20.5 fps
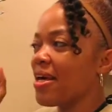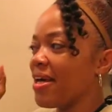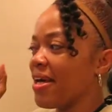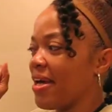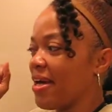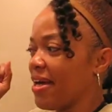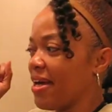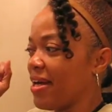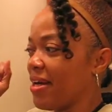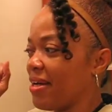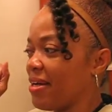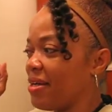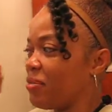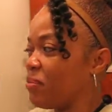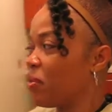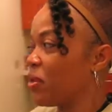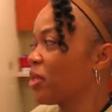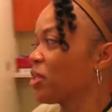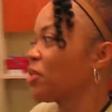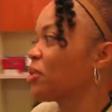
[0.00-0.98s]
and
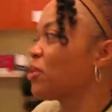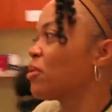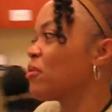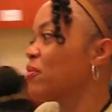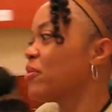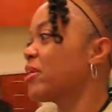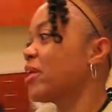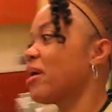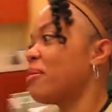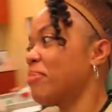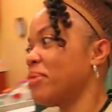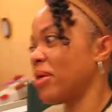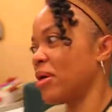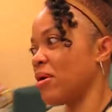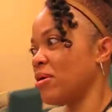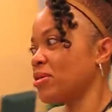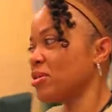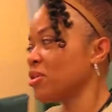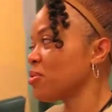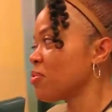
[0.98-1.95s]
wanted to go over that, but I
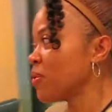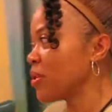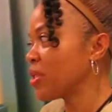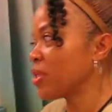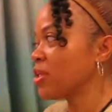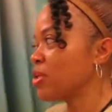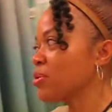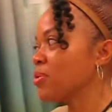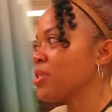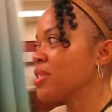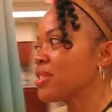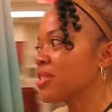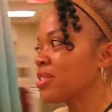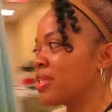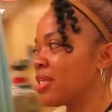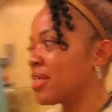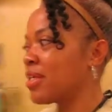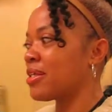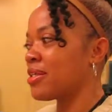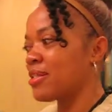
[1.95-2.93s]
also wanted to do a
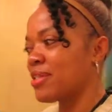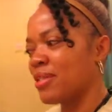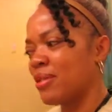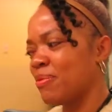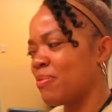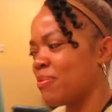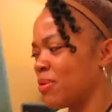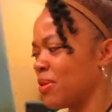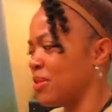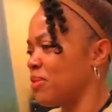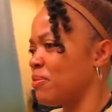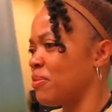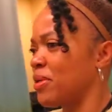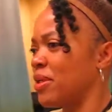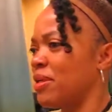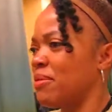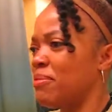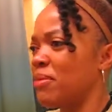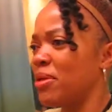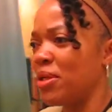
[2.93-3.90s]
stick because someone
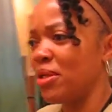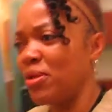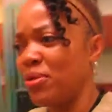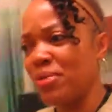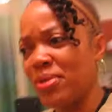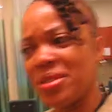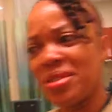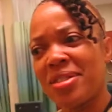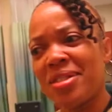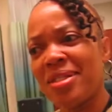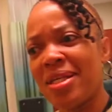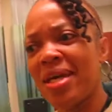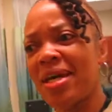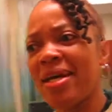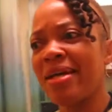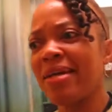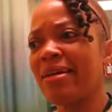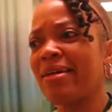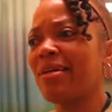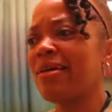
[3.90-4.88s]
wanted me to do a
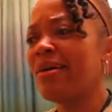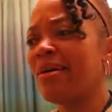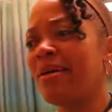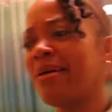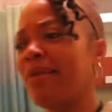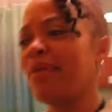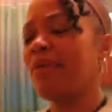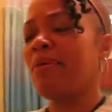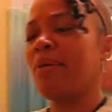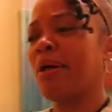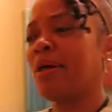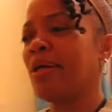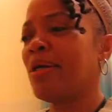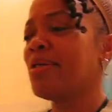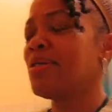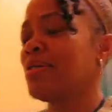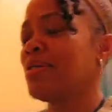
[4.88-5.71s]
stick. I guess